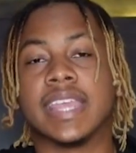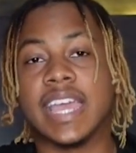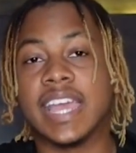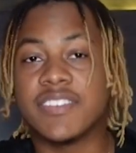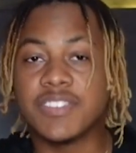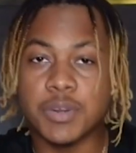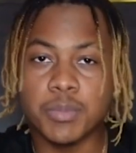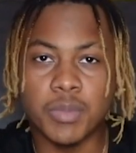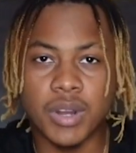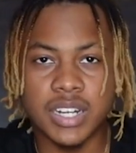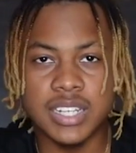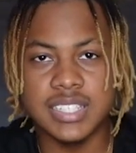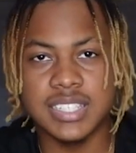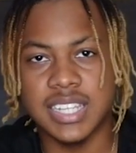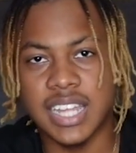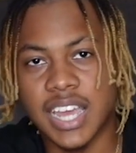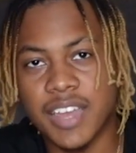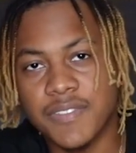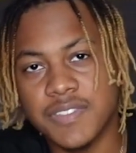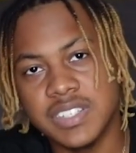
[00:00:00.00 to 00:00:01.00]

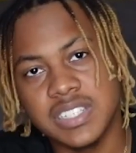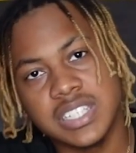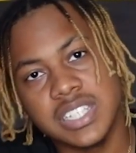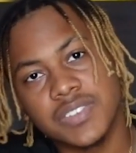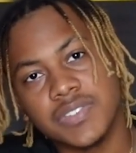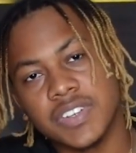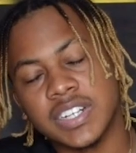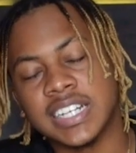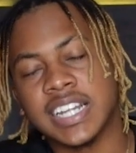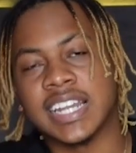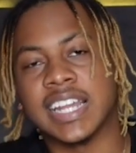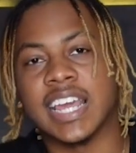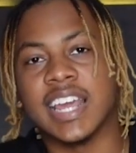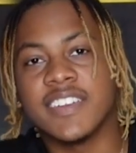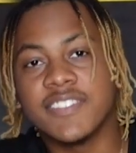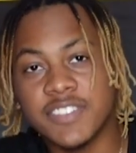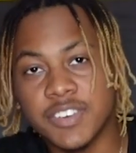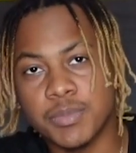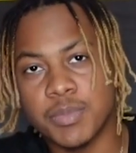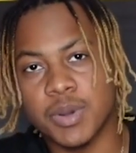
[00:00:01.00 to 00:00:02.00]
Everybody's life is different and
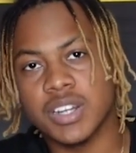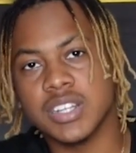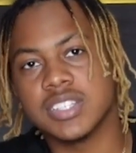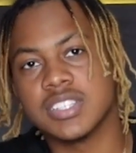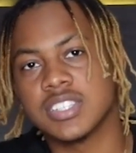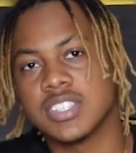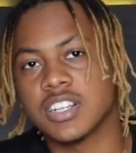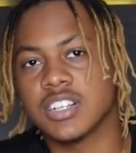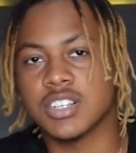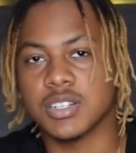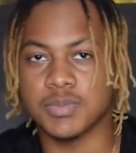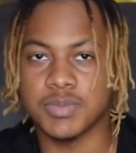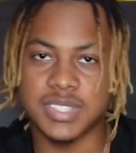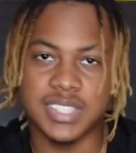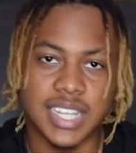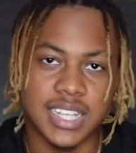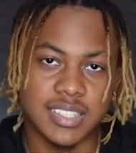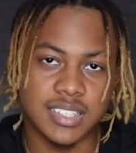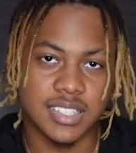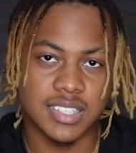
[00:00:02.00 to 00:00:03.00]
everybody's
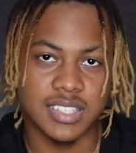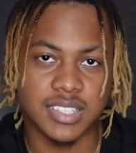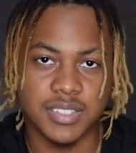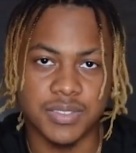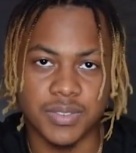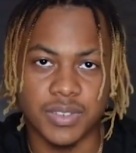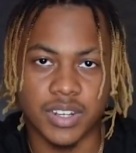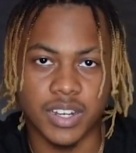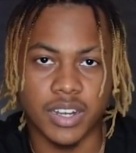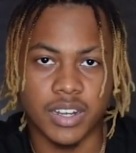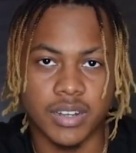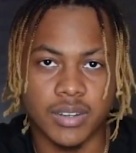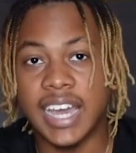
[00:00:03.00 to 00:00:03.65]
circumstance is different.